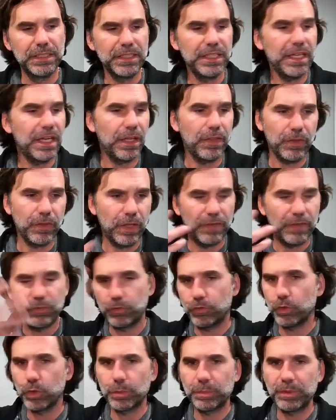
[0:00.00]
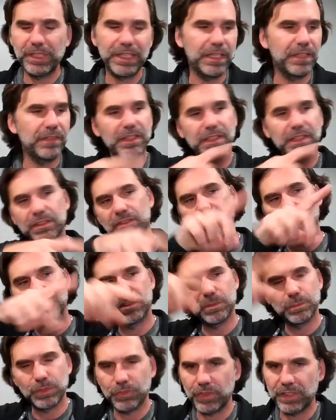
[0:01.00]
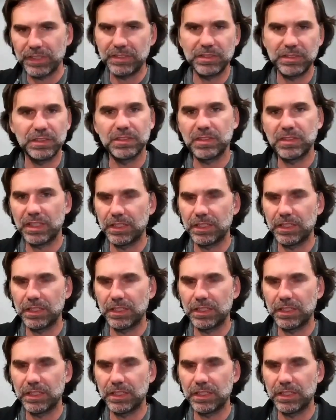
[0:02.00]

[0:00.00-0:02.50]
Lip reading: yeah, they'll have a floor plan, they can see some devices,